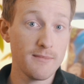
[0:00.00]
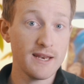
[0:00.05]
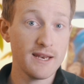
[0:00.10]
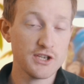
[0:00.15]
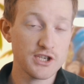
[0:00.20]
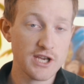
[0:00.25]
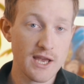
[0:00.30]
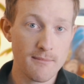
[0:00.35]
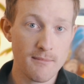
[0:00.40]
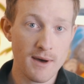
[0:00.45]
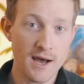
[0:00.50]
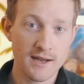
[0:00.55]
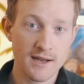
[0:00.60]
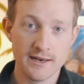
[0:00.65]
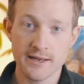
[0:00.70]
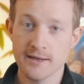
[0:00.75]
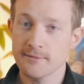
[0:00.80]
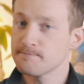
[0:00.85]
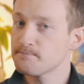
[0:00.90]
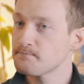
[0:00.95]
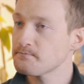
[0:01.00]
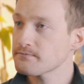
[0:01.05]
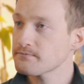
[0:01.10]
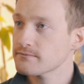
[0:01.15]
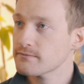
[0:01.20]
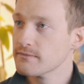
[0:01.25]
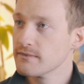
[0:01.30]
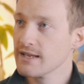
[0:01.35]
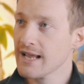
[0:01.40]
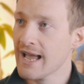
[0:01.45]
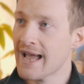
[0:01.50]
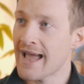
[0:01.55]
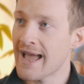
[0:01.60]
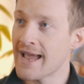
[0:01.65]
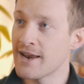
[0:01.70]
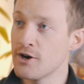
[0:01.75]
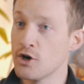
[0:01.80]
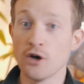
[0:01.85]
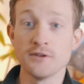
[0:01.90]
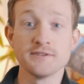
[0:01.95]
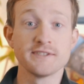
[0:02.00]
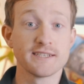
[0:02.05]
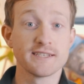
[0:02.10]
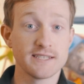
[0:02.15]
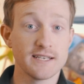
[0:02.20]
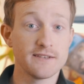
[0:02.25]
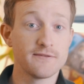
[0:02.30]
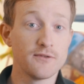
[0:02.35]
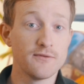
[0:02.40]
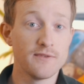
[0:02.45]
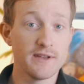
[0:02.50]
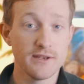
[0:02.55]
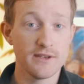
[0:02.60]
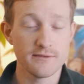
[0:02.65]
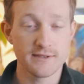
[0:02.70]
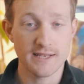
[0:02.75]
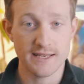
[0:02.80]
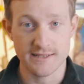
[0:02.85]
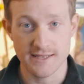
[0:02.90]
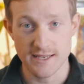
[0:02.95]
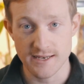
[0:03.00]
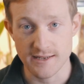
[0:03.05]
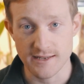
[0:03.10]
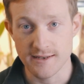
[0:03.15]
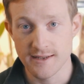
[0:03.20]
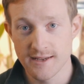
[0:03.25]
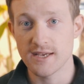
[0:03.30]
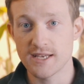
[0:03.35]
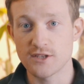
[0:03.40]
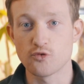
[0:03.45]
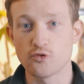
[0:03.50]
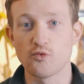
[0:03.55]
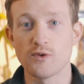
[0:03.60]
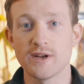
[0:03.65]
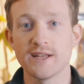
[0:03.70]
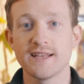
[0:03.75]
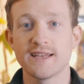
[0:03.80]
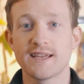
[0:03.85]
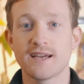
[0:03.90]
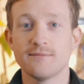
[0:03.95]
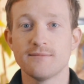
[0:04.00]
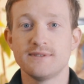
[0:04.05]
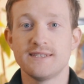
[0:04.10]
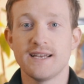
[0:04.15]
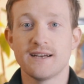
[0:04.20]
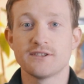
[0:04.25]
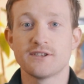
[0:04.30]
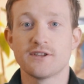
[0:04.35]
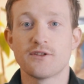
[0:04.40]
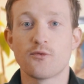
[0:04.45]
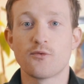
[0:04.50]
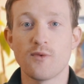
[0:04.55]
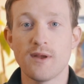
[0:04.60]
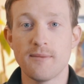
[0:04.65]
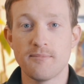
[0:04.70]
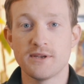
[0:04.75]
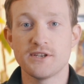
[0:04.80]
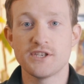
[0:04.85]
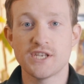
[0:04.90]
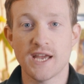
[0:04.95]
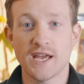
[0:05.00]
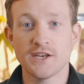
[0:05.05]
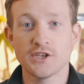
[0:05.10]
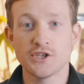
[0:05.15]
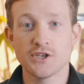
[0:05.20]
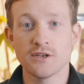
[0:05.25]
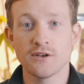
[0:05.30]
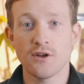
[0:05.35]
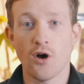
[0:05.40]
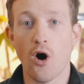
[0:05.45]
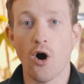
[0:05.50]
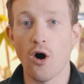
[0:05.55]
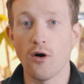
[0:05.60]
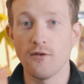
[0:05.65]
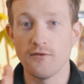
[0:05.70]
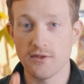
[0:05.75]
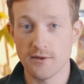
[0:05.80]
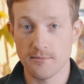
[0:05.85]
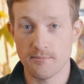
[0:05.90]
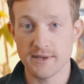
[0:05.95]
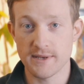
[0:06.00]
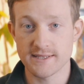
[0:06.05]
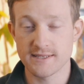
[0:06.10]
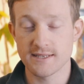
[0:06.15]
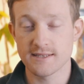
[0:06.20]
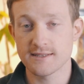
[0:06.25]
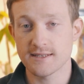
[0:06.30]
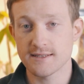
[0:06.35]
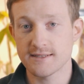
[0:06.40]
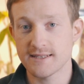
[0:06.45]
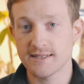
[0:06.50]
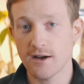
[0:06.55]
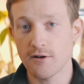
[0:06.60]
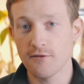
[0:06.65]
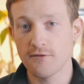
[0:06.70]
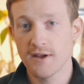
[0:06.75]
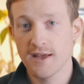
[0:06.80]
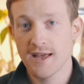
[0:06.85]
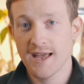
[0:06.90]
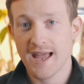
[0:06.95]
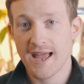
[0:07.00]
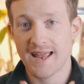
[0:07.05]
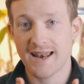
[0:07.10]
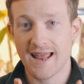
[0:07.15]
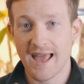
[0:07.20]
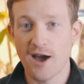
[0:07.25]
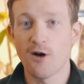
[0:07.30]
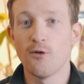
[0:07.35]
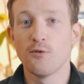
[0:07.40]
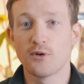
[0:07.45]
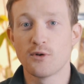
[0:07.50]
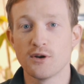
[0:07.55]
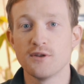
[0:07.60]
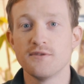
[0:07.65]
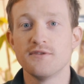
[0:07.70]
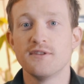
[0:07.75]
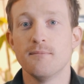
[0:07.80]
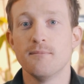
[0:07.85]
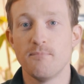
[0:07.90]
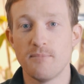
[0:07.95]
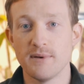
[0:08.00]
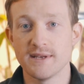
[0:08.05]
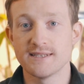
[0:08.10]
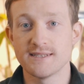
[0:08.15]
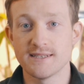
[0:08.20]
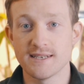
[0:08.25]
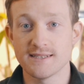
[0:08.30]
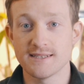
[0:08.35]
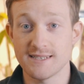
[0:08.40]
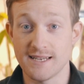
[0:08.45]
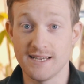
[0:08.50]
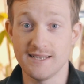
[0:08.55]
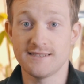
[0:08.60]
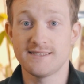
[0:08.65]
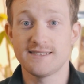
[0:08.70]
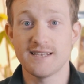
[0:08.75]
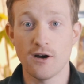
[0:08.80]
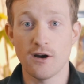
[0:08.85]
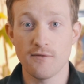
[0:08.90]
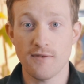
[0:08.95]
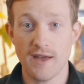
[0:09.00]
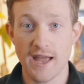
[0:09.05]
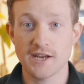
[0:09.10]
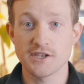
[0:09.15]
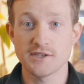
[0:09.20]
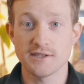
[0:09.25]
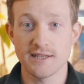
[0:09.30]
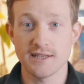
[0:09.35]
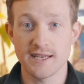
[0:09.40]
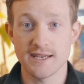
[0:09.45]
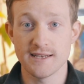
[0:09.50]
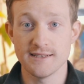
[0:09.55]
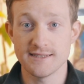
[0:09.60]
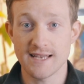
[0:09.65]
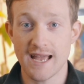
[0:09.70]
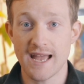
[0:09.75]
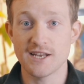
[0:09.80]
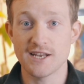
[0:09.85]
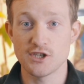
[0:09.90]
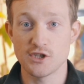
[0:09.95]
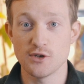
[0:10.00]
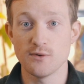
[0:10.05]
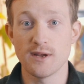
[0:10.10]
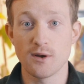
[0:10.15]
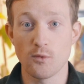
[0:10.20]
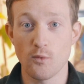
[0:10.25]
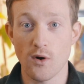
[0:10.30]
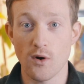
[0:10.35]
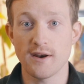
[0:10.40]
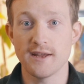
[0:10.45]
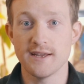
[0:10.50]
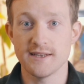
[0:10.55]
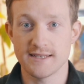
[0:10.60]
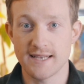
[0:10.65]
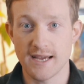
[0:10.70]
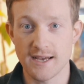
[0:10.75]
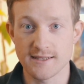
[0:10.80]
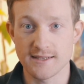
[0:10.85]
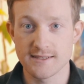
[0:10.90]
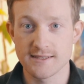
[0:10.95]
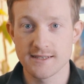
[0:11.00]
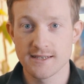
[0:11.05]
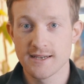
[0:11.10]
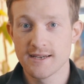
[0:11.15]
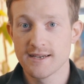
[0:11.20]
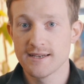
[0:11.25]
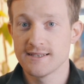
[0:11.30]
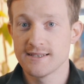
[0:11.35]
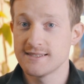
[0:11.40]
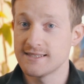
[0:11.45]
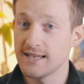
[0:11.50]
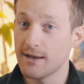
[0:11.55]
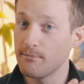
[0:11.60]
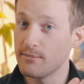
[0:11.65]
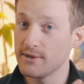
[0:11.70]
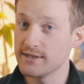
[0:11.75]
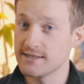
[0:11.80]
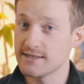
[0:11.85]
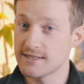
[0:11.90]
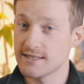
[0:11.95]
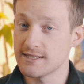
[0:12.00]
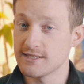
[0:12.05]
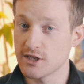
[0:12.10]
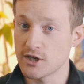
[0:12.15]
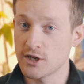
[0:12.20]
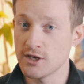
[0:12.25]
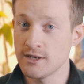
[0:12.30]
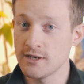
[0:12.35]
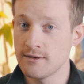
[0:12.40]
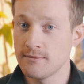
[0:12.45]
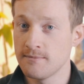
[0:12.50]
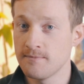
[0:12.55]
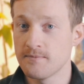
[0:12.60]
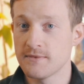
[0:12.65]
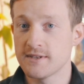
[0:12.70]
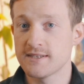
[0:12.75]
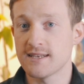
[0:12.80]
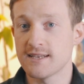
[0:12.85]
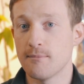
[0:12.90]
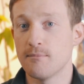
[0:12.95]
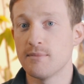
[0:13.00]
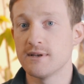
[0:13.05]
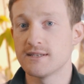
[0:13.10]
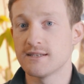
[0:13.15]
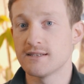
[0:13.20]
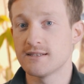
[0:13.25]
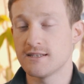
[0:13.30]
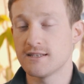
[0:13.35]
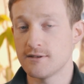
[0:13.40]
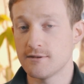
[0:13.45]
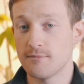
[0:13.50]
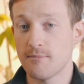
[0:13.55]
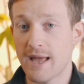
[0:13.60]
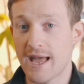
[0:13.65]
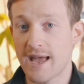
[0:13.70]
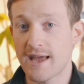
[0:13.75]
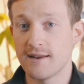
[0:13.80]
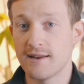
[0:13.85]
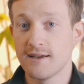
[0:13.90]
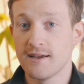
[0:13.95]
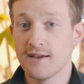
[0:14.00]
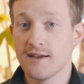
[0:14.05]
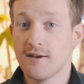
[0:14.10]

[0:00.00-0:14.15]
ManyChat marketing and non-successful venues that didn't. It really comes down to the reputation of the business itself and how good the business itself actually is at doing what it does. Some businesses are good, some businesses are bad.